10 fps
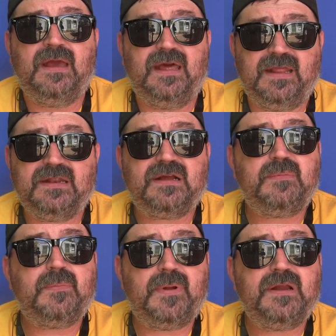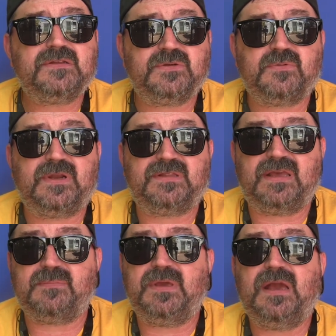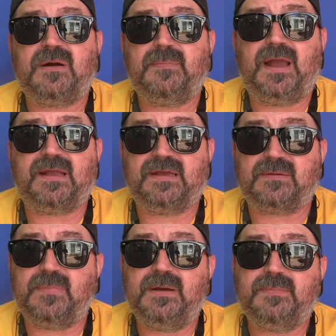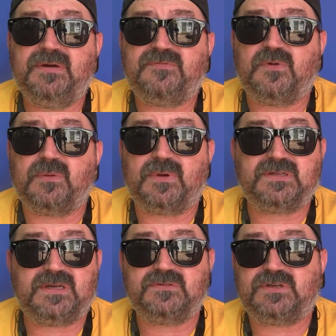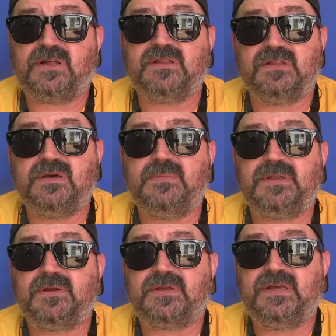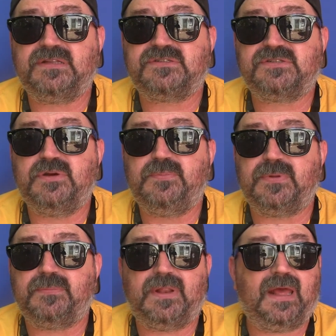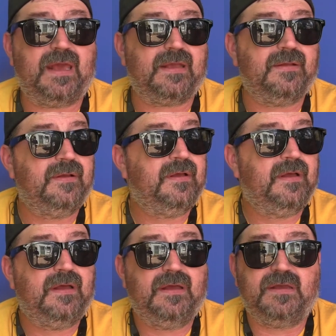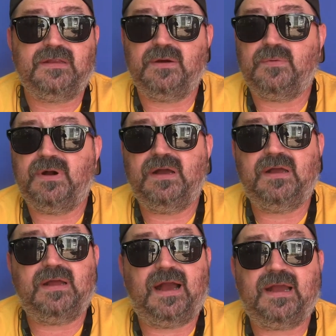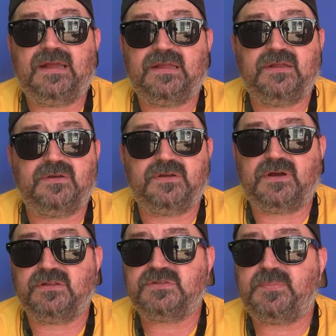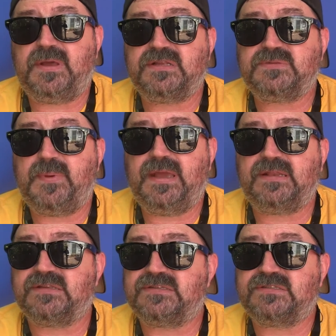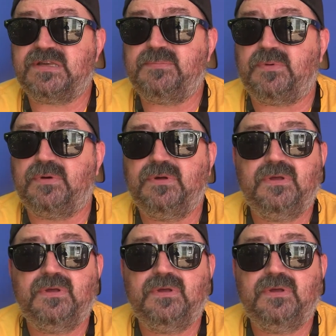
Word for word: And I had a couple parents who were ready to take me out back and kick my butt for it because I was calling them and their kids stupid. But hey, you know what? I you know you call a spade a spade. It's as simple.